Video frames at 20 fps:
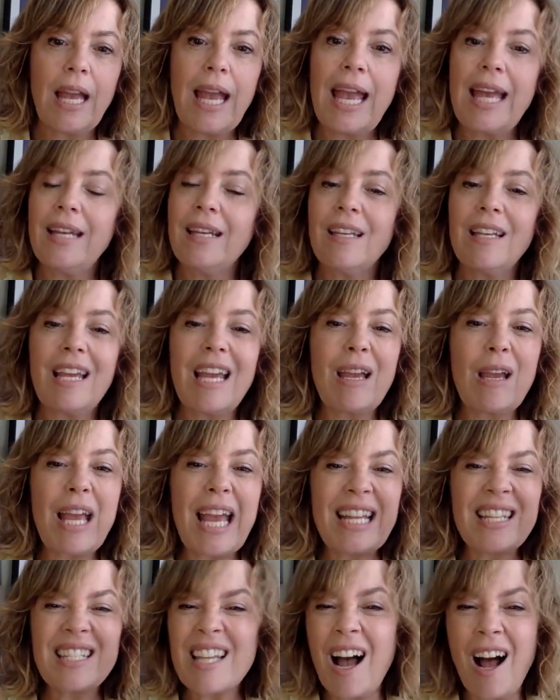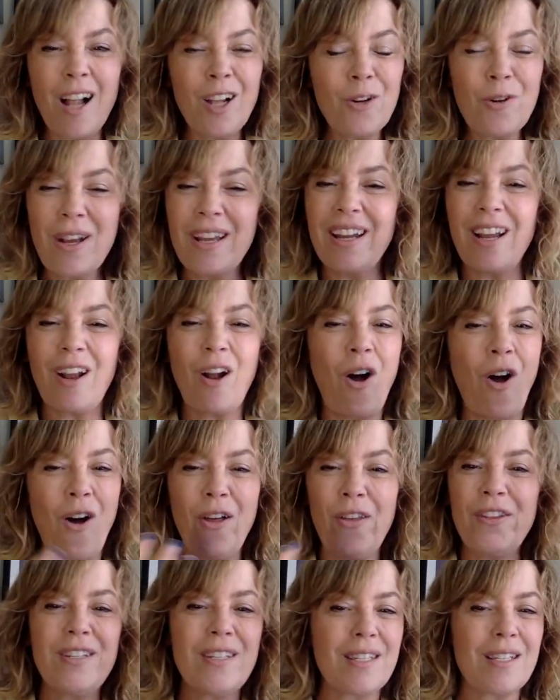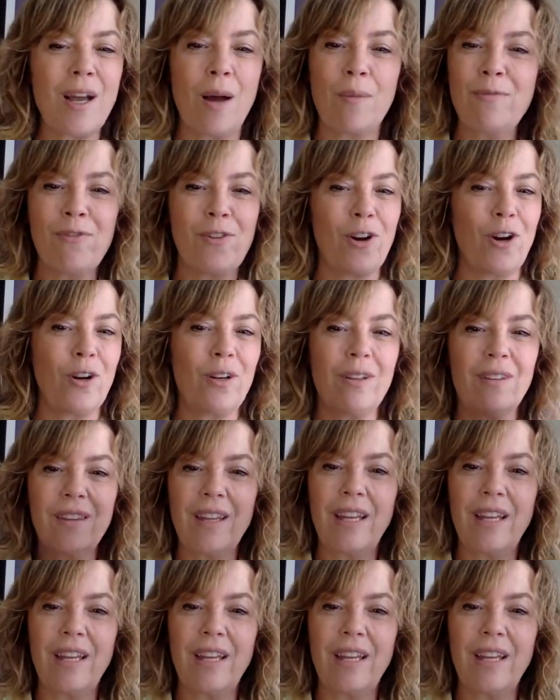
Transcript: and tolerating all the discomfort.